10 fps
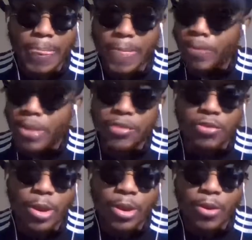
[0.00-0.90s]
You may
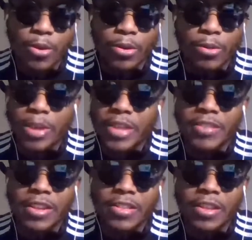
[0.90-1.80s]
train harder. You may
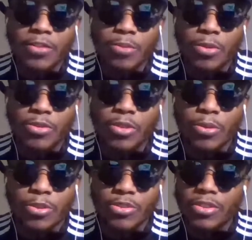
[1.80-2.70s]
take things more
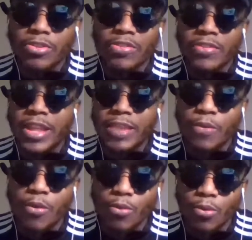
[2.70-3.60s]
seriously, just life
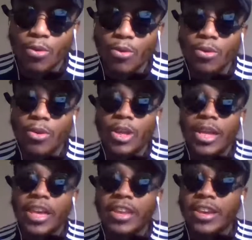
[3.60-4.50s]
overall.
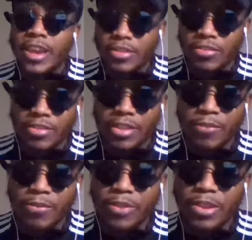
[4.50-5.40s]
And you're not just
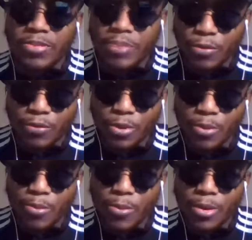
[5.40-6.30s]
living for yourself no
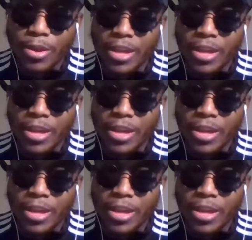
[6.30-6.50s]
more.